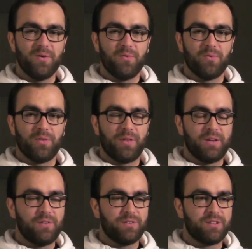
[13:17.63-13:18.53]
Well,
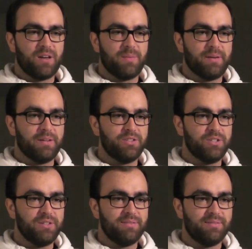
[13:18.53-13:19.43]
thank you for stopping in,
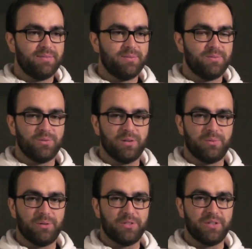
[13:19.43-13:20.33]
Jean. Really
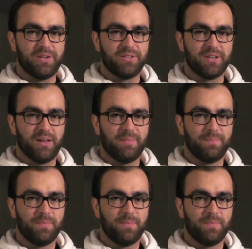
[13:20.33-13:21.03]
appreciate your time.